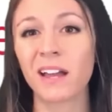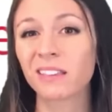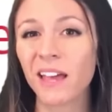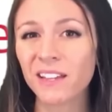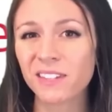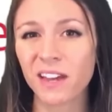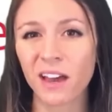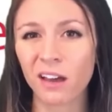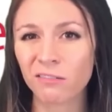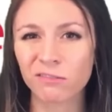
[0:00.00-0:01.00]
I'd like to
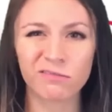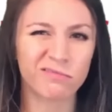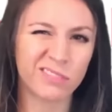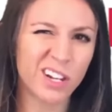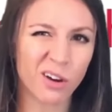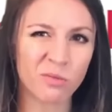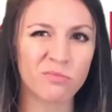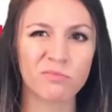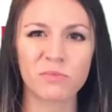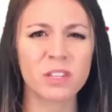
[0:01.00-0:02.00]
have,
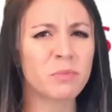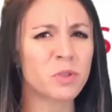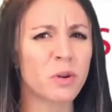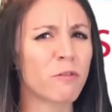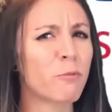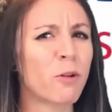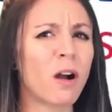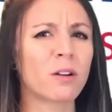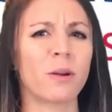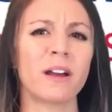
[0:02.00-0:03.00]
some sort of
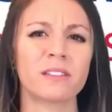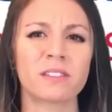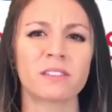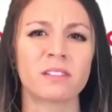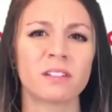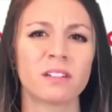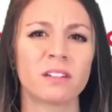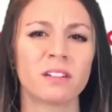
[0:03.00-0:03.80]
progress.